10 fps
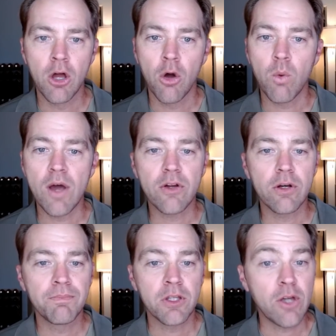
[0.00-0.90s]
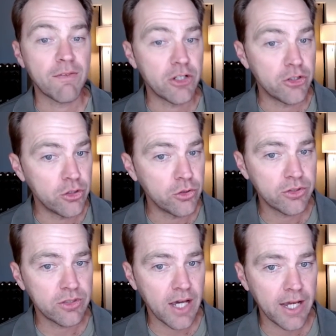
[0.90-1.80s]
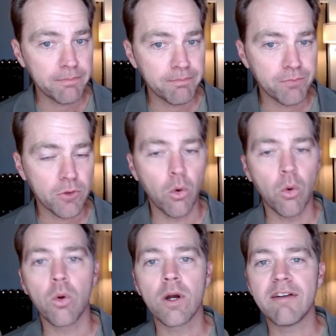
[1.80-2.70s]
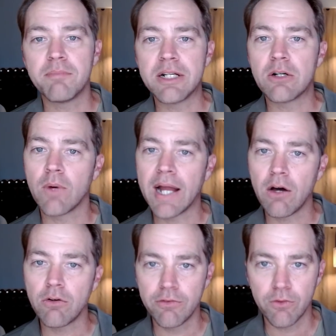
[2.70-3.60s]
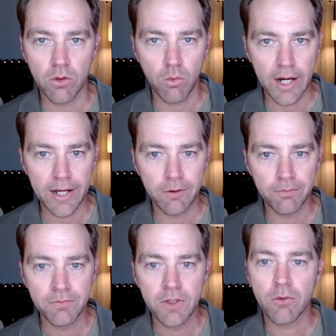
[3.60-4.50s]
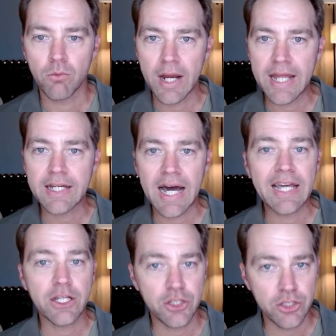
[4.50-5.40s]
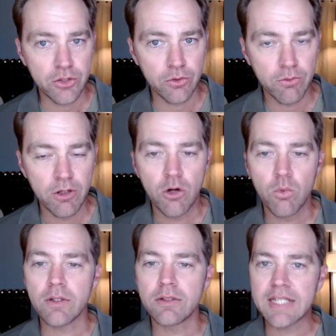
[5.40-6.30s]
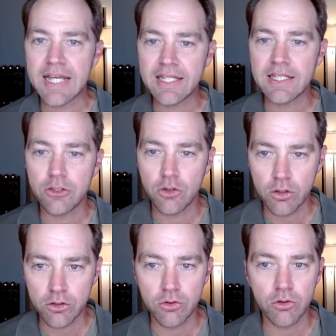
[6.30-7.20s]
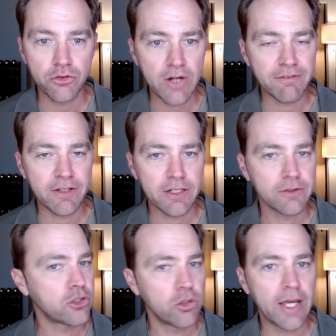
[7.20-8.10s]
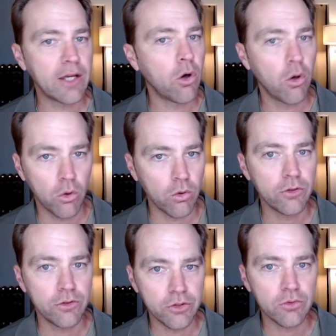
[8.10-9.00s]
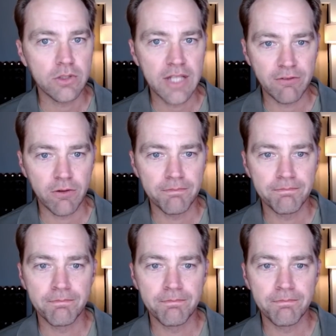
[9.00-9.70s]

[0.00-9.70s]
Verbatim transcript: Whether you have a new site or have been around for a while, Rank IQ will take your Google traffic to a whole new level.